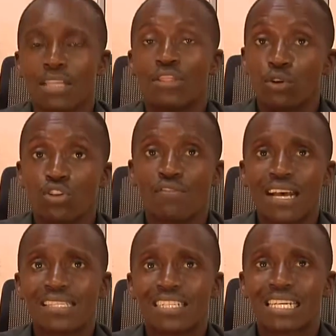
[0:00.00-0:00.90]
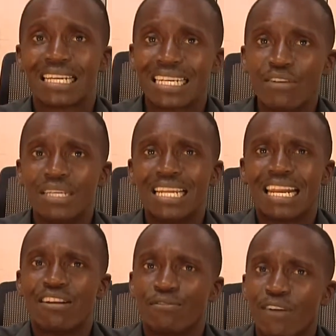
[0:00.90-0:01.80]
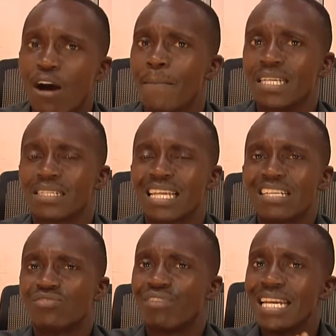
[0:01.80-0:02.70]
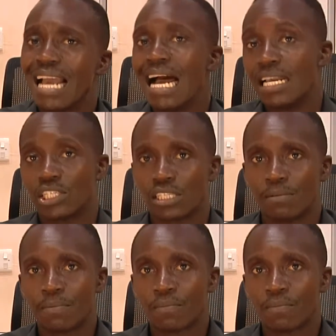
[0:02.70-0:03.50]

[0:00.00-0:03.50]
There are those of us that grew in an environment that is very harsh.